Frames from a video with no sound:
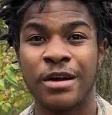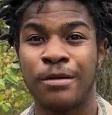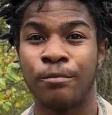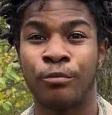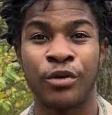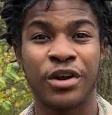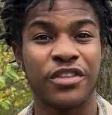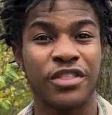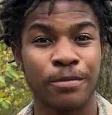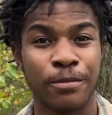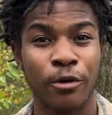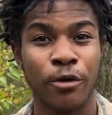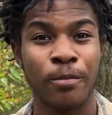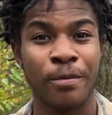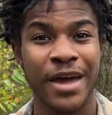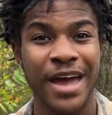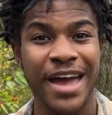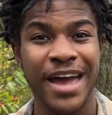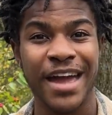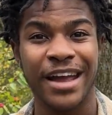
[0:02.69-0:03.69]
breathable
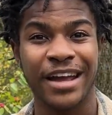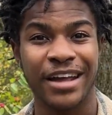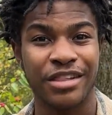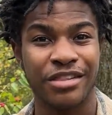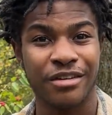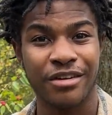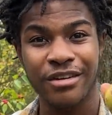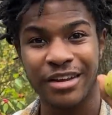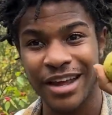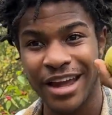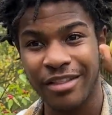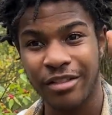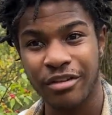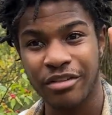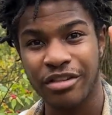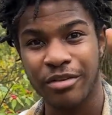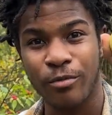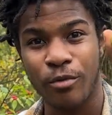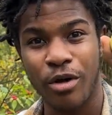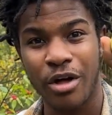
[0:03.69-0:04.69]
bag and start gathering
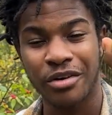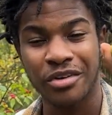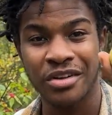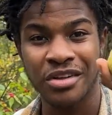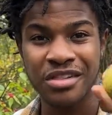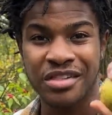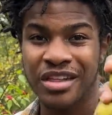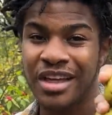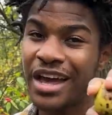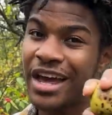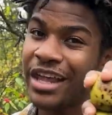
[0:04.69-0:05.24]
some walnuts